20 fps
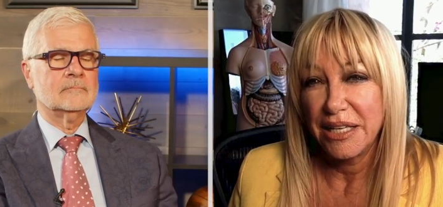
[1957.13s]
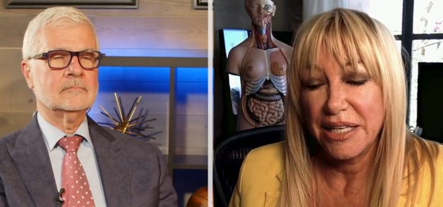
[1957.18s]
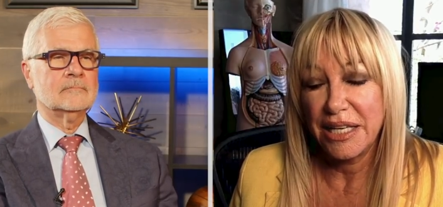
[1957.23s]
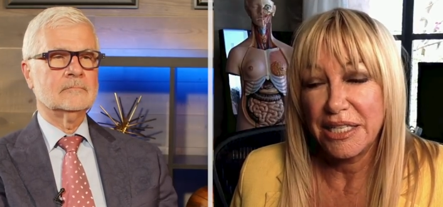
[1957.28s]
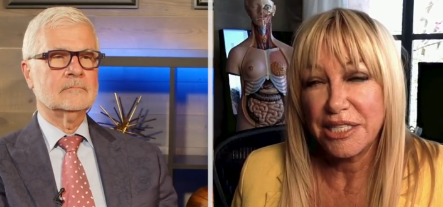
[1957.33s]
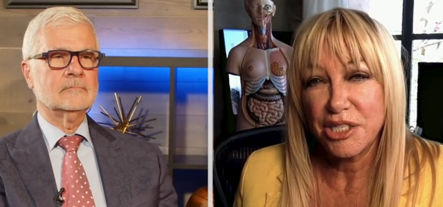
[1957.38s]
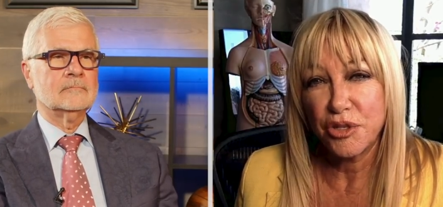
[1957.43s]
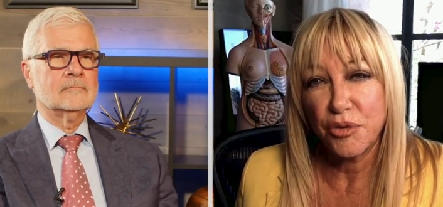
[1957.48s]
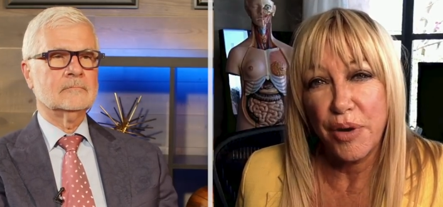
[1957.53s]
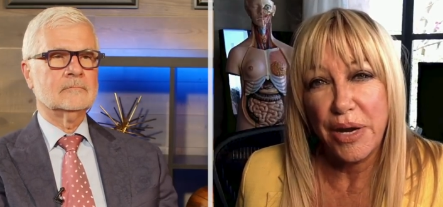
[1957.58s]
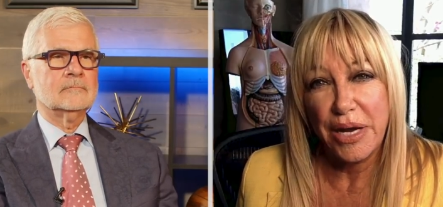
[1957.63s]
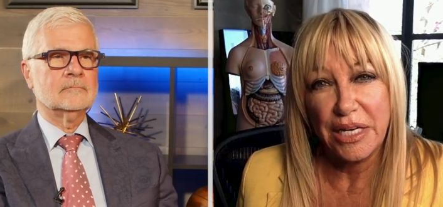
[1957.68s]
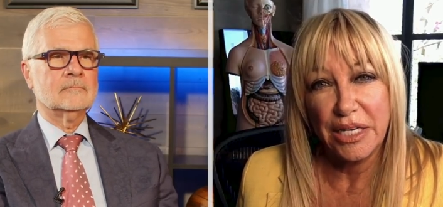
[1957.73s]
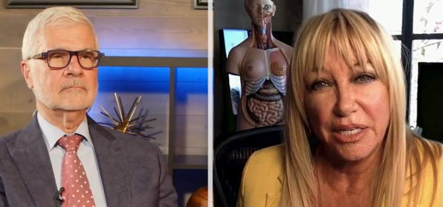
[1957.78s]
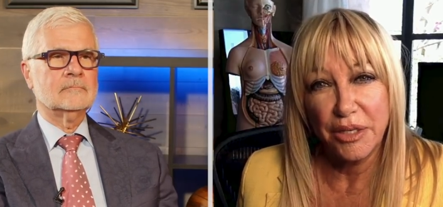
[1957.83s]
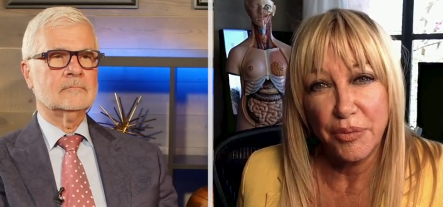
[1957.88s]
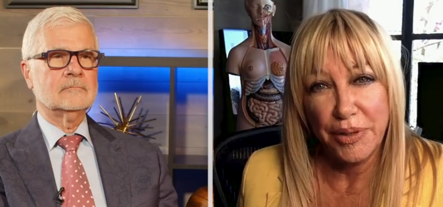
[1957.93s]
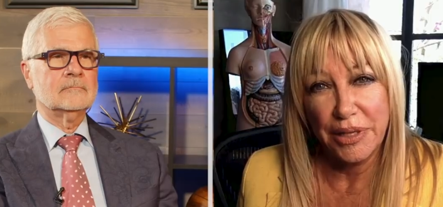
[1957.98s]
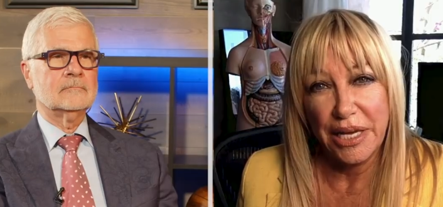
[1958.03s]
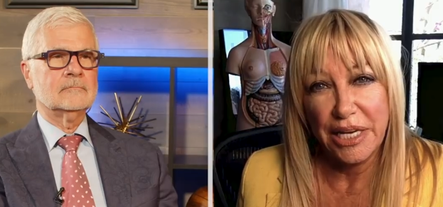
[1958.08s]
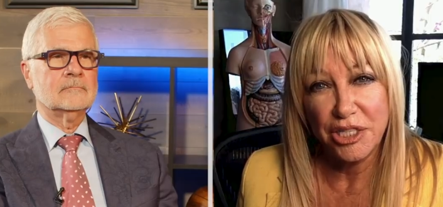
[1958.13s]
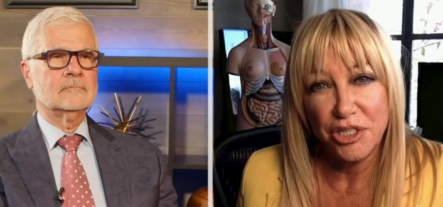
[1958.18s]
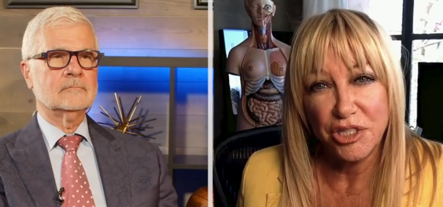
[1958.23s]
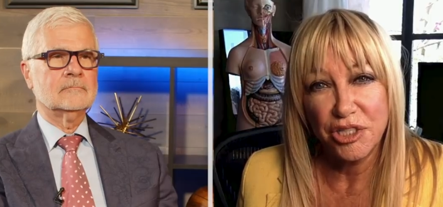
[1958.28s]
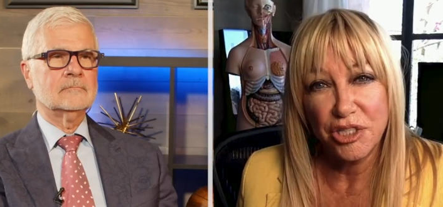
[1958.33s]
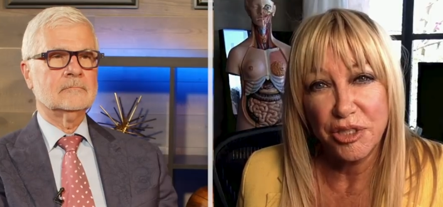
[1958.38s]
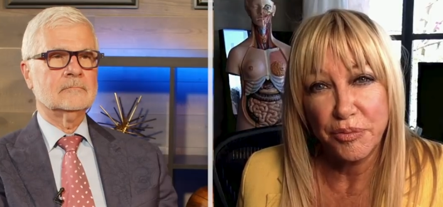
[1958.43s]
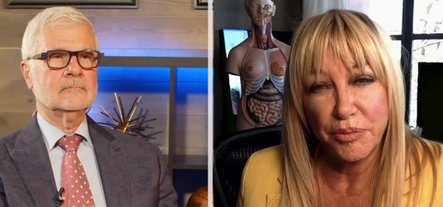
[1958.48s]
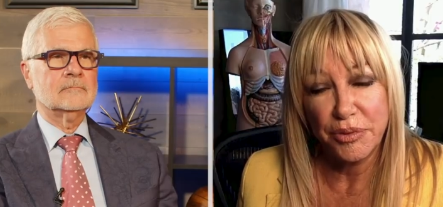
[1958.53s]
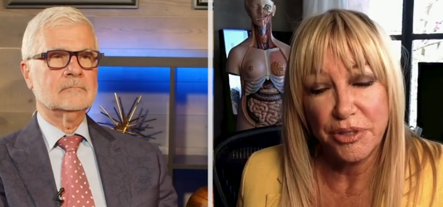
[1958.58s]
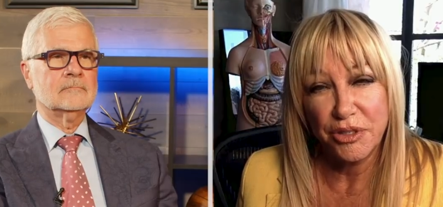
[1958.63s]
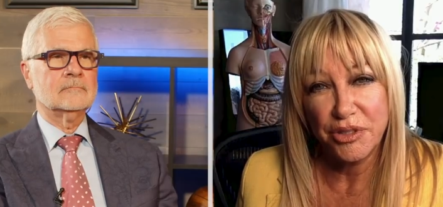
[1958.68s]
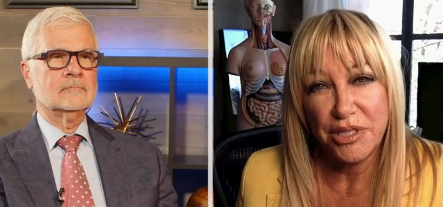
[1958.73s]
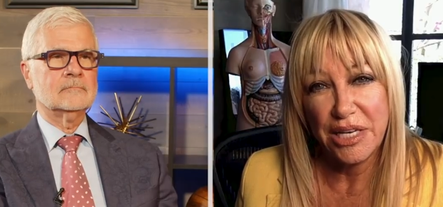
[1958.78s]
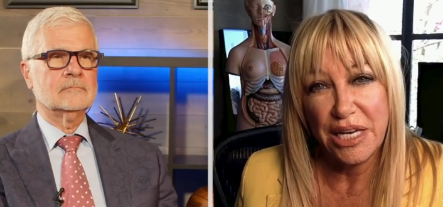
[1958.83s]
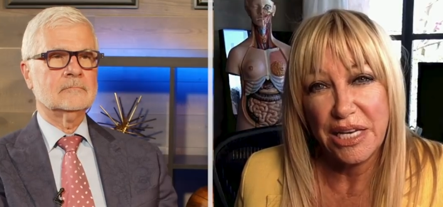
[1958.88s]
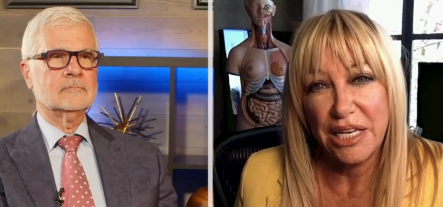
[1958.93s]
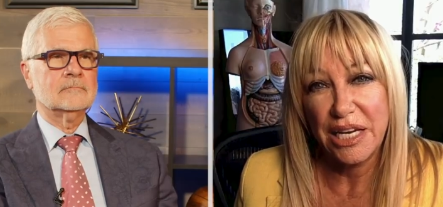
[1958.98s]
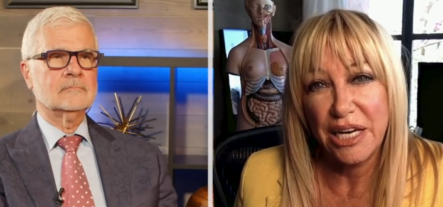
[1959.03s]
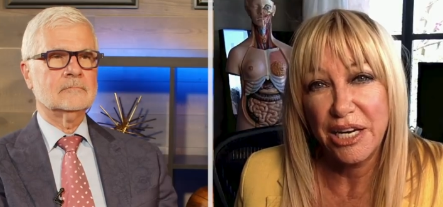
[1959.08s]
Speaker 1: that's great in a relationship when you
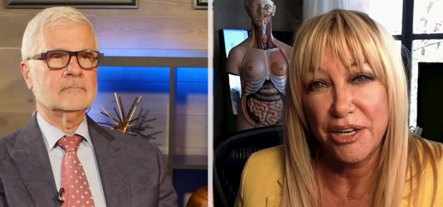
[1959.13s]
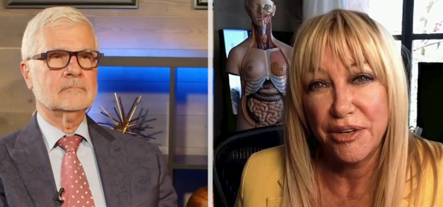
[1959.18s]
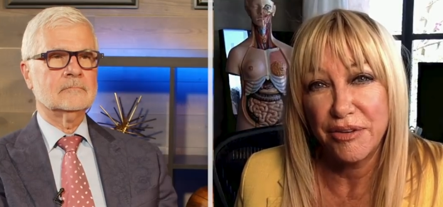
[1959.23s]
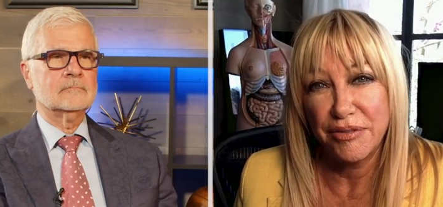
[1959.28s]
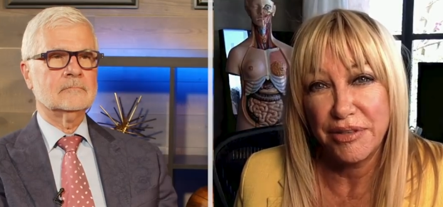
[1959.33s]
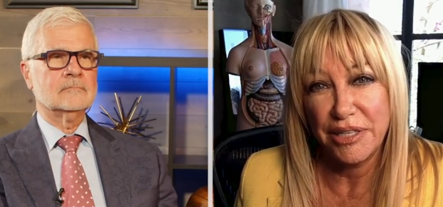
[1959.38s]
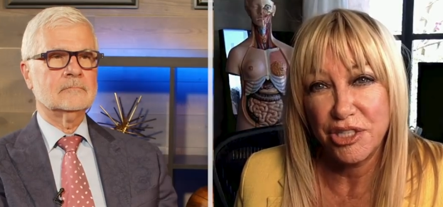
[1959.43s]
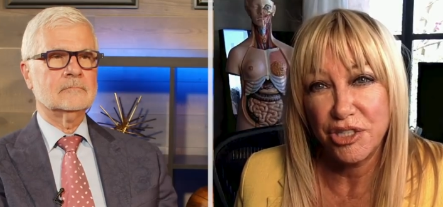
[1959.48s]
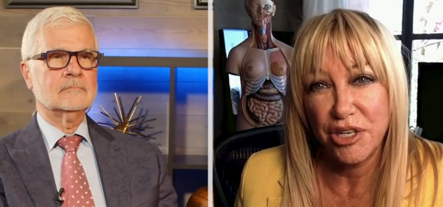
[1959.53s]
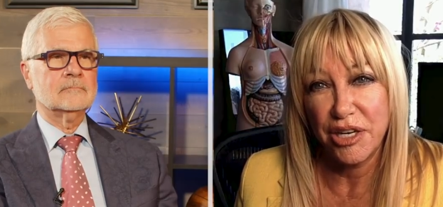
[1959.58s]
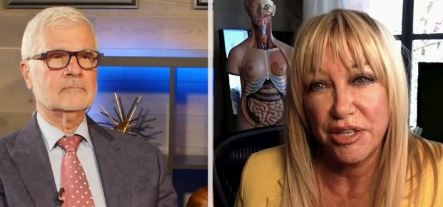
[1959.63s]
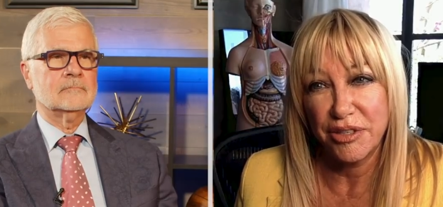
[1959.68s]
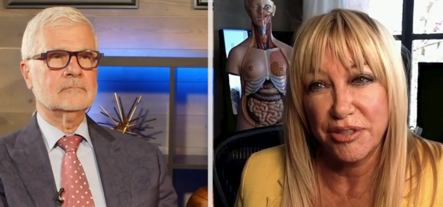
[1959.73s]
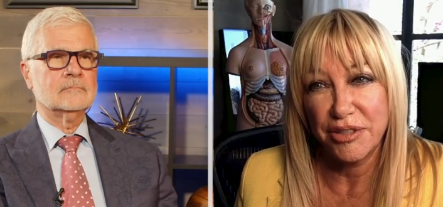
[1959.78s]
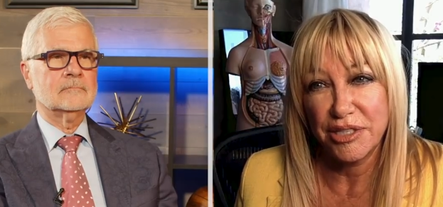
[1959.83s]
take care of each other.